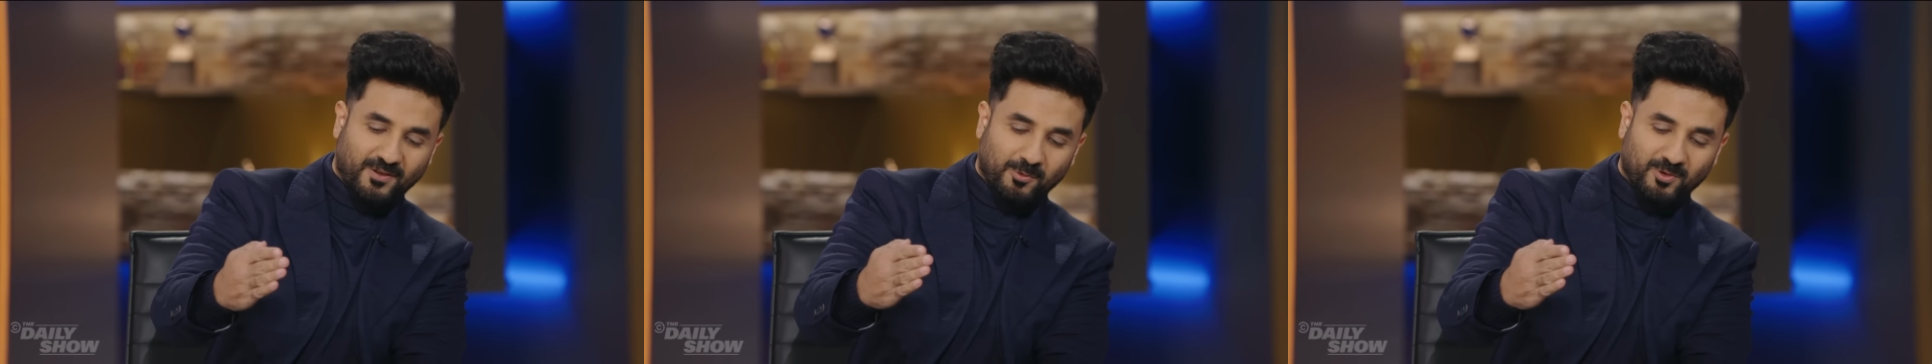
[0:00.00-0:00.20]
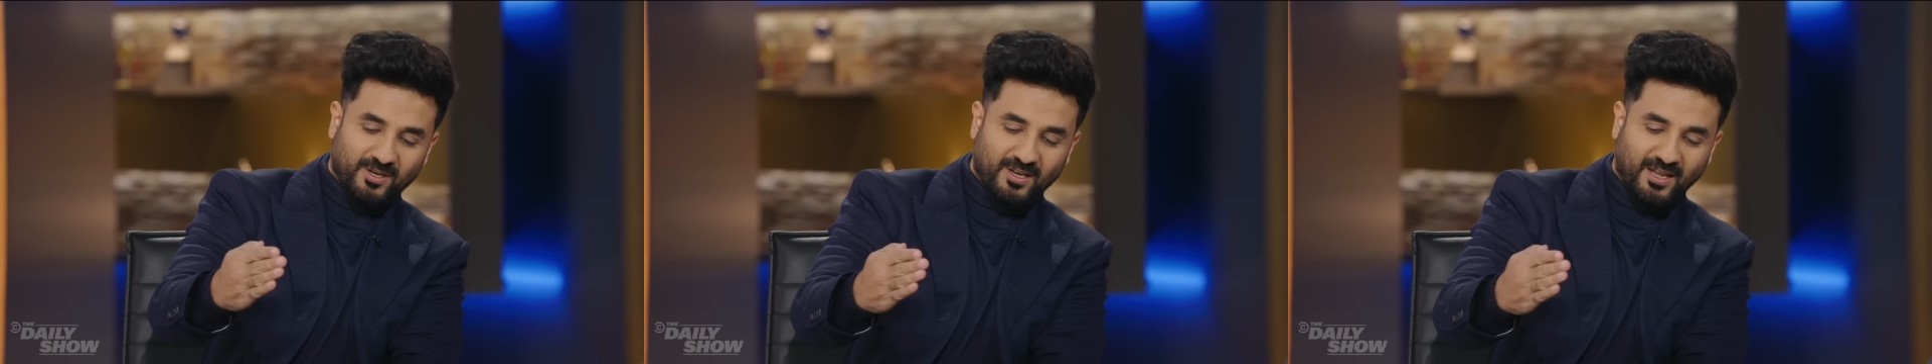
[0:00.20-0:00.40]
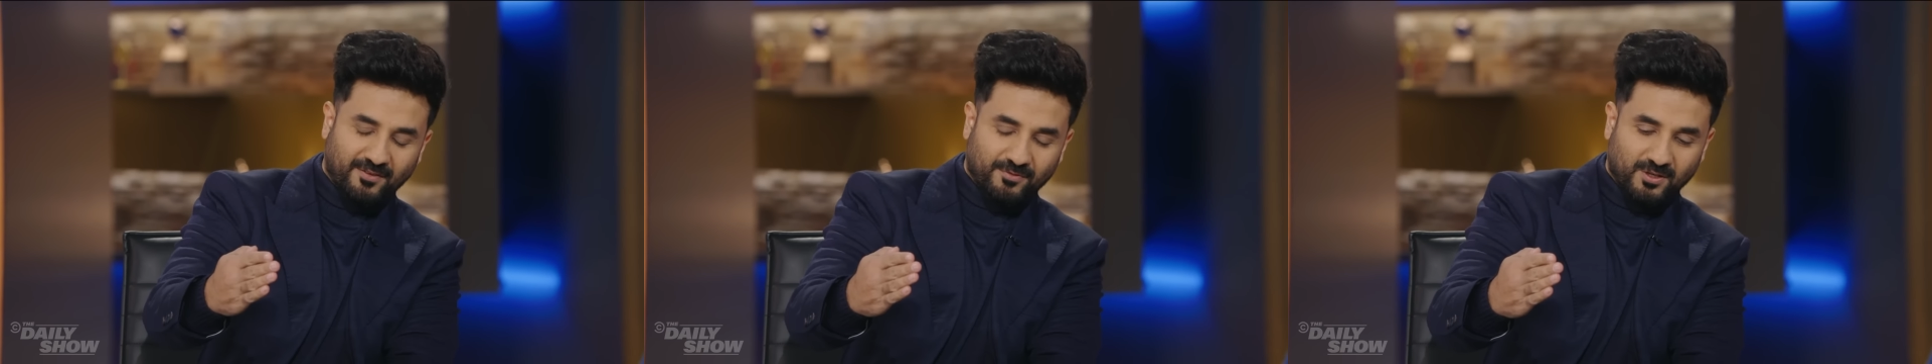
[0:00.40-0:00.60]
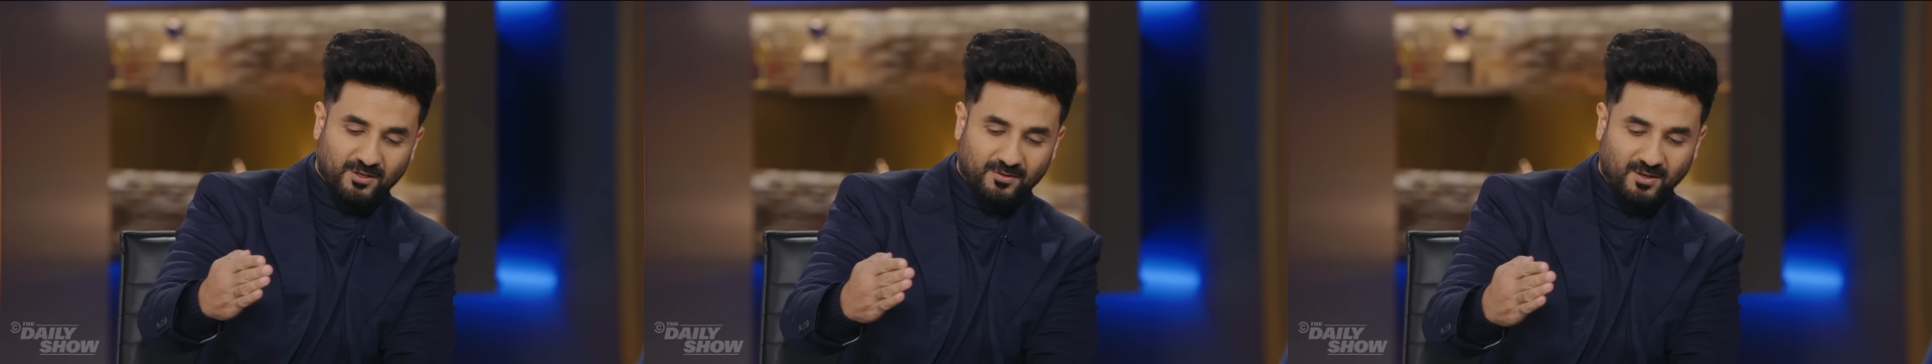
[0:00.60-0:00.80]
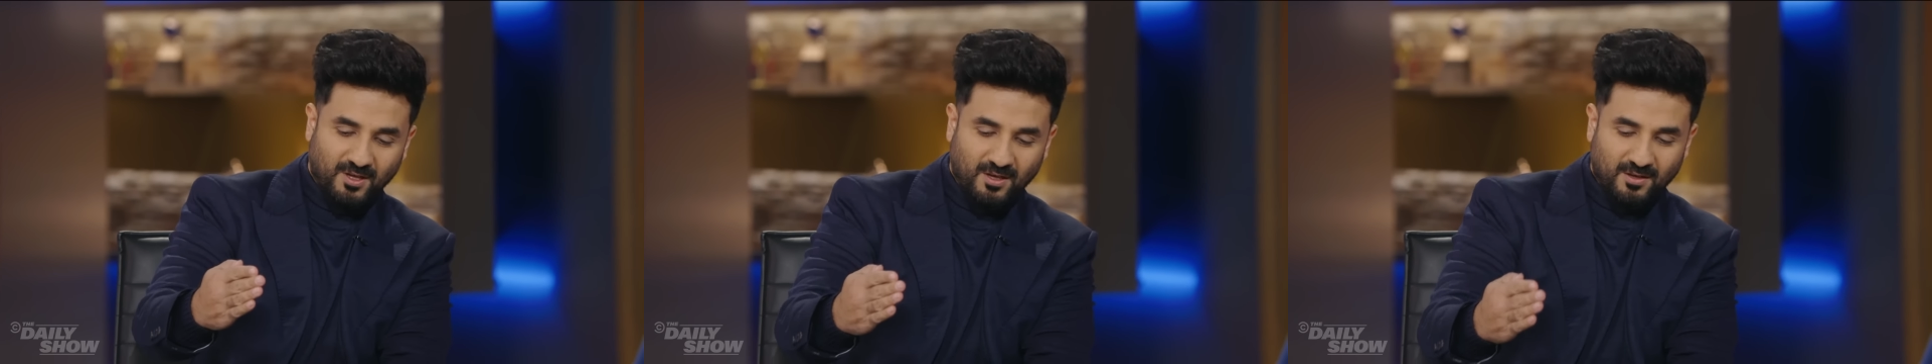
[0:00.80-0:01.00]
I will
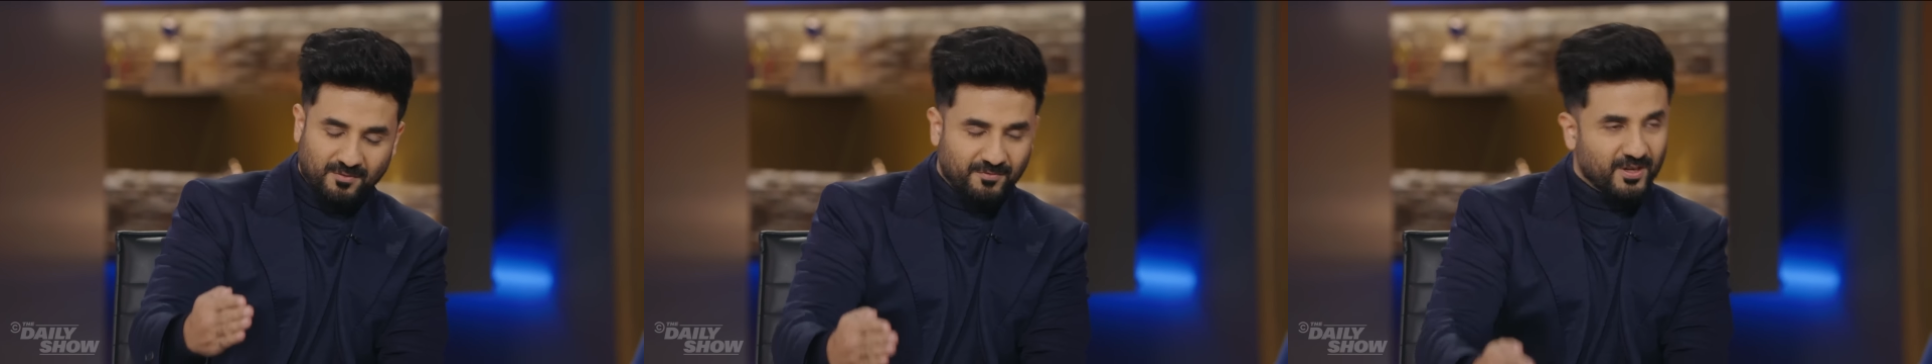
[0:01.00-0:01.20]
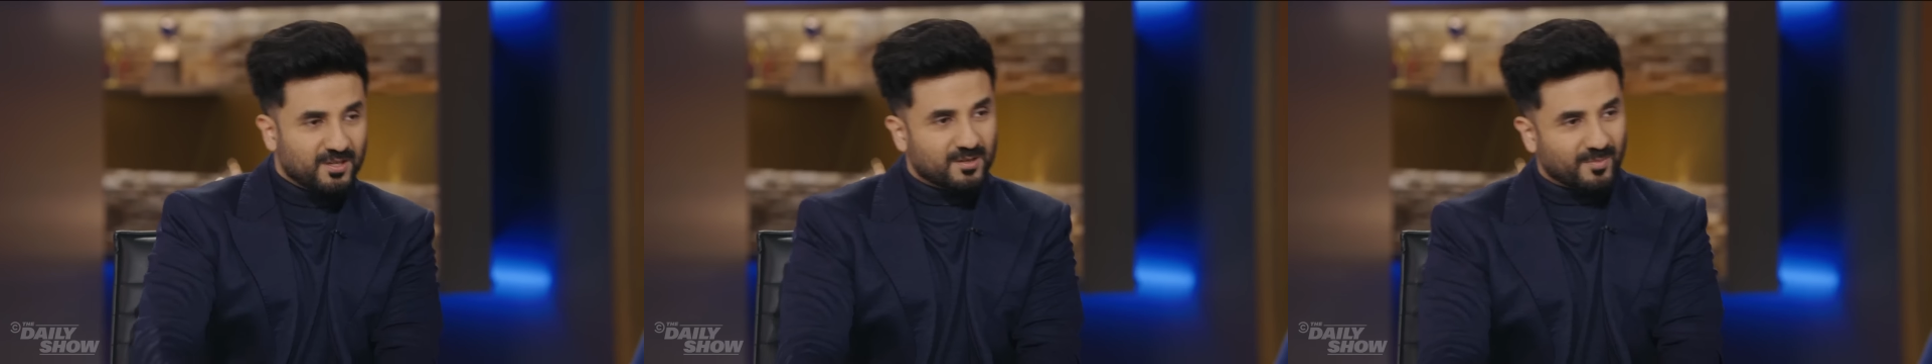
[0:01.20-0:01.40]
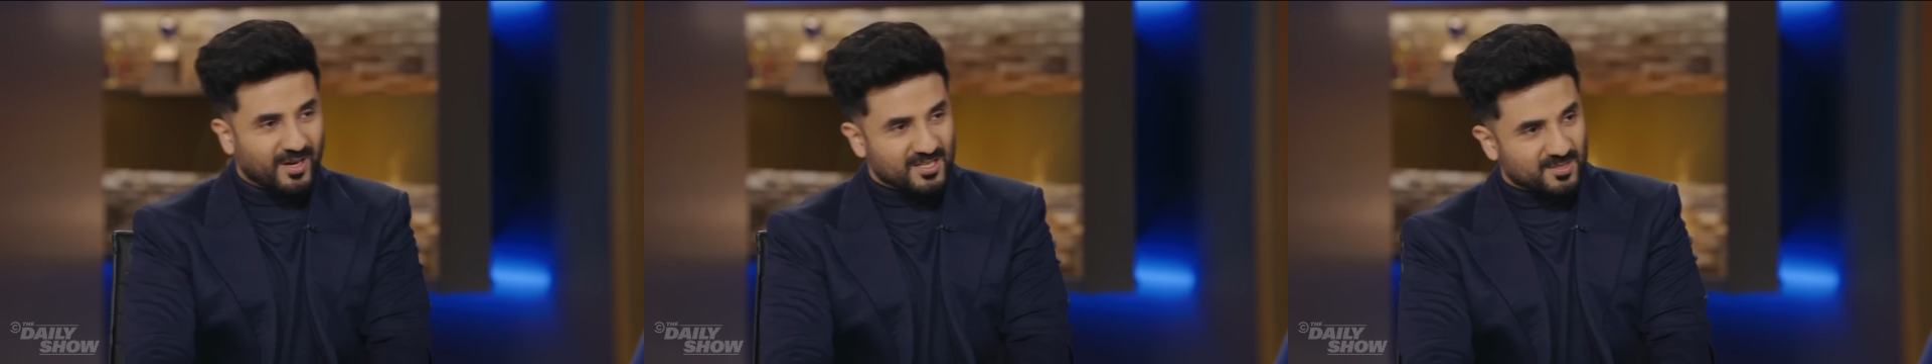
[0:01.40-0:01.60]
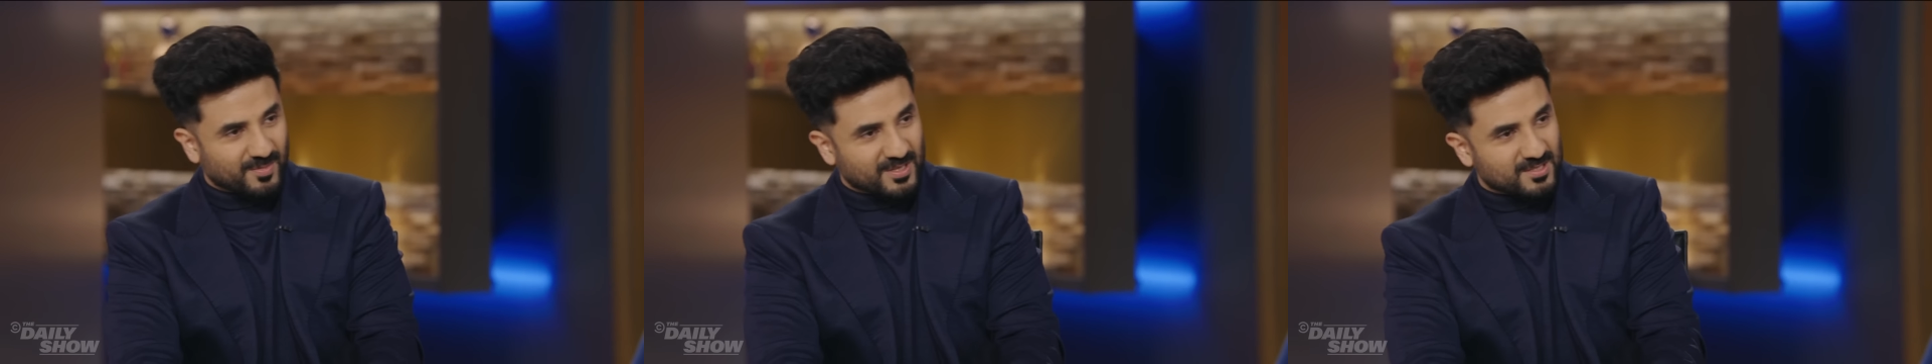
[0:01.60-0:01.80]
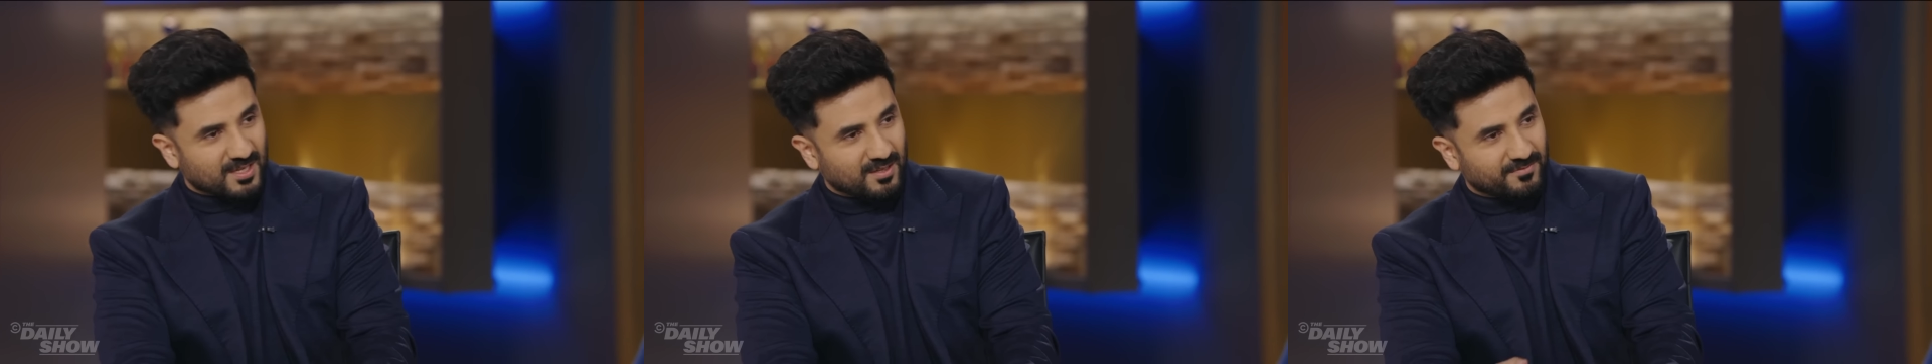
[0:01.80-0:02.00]
never victimize
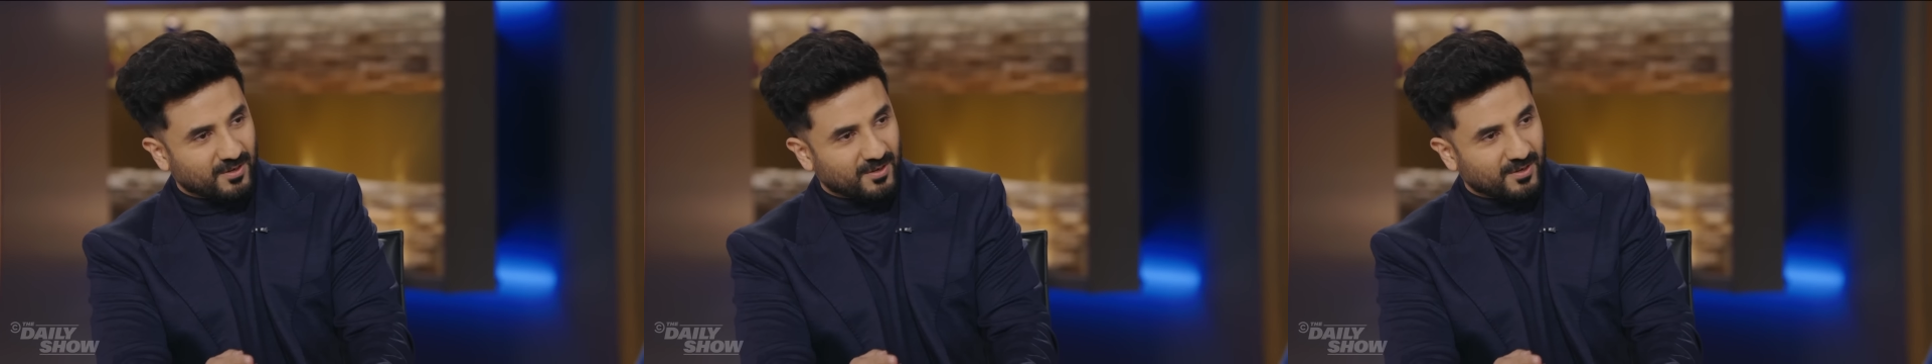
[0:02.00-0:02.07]
myself